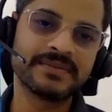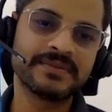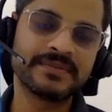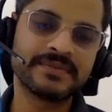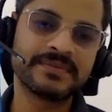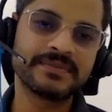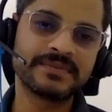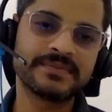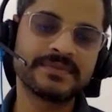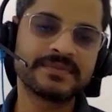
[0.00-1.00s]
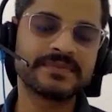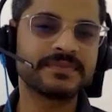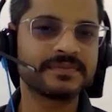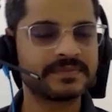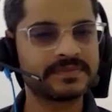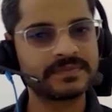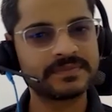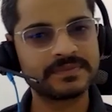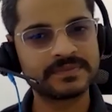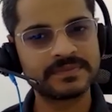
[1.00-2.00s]

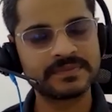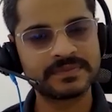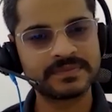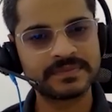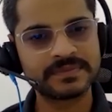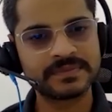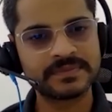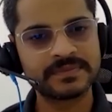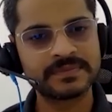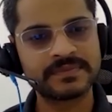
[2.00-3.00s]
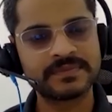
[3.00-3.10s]
The person shown says nothing.